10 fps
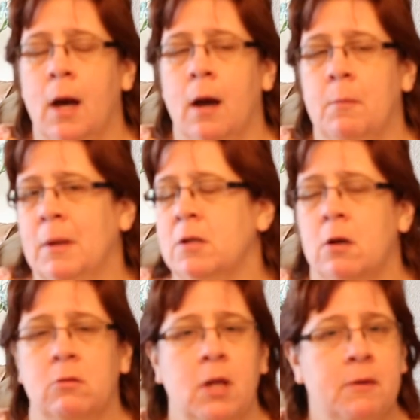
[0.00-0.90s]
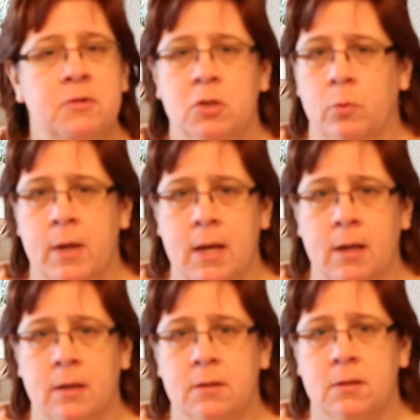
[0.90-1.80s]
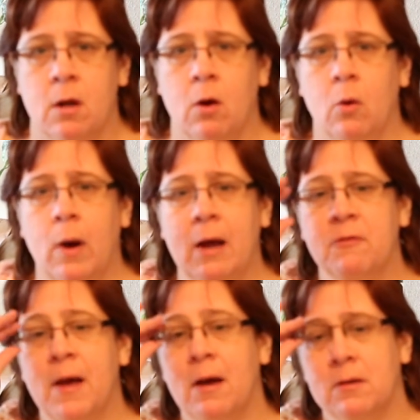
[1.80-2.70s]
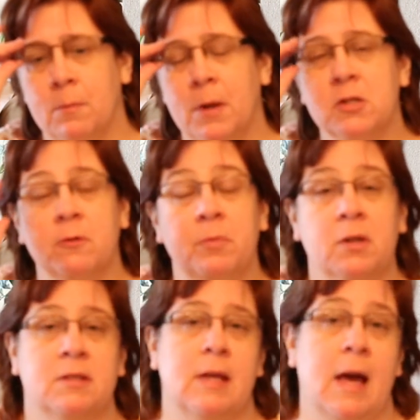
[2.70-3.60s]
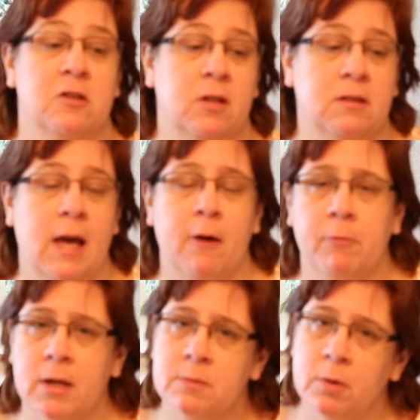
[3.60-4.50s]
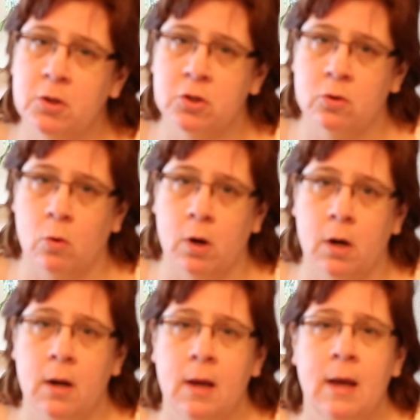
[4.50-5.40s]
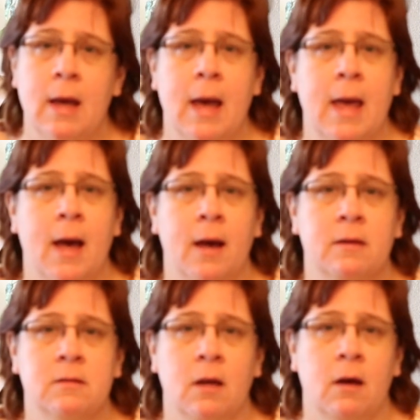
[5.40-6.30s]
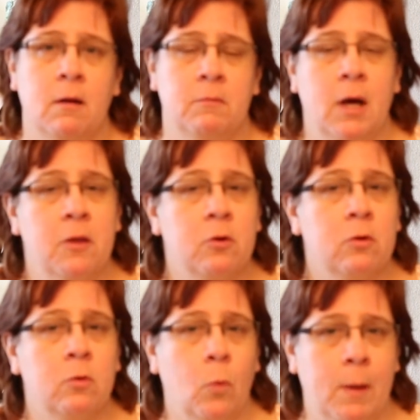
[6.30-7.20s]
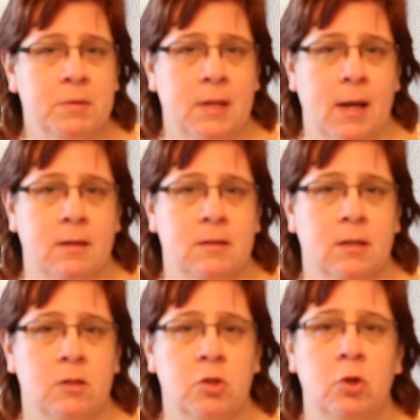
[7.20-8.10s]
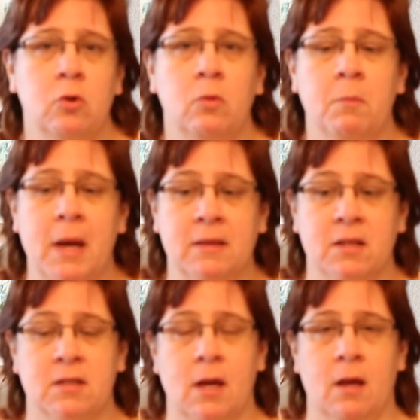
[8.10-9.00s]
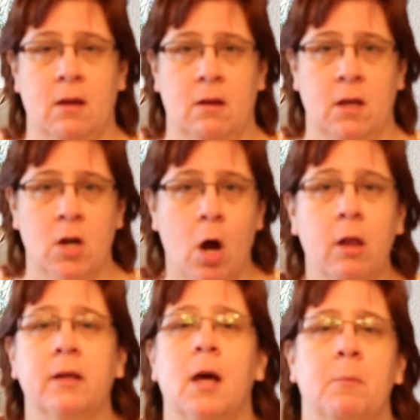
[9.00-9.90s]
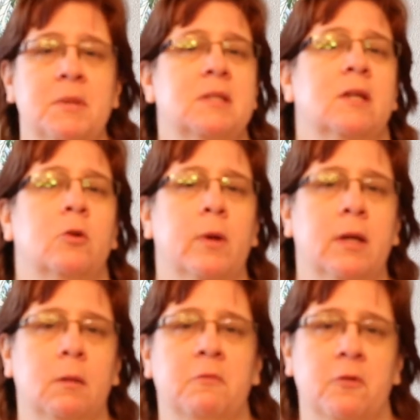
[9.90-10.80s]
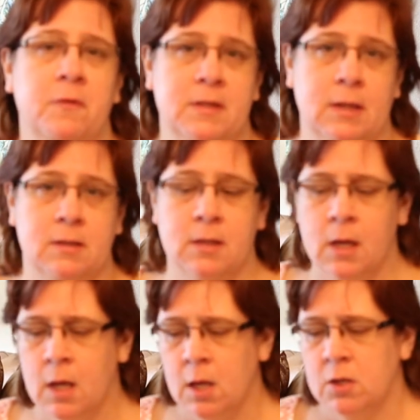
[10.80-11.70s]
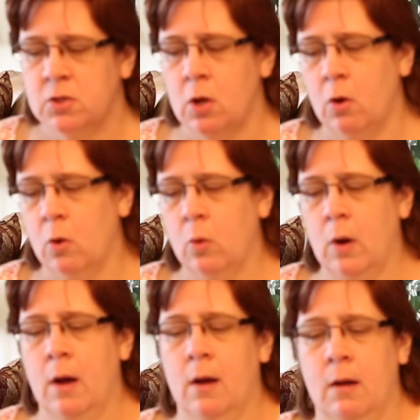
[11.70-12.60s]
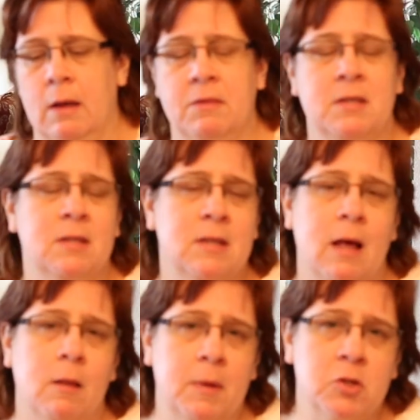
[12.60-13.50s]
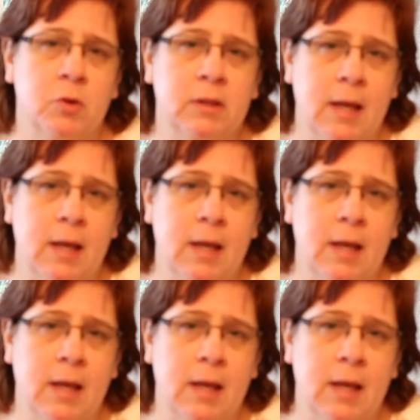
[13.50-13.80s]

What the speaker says: My daughter loves to read, and so I found a bunch of books actually at the Half Price bookstore and other websites to make this an all-encompassing curriculum for physics. So this is elementary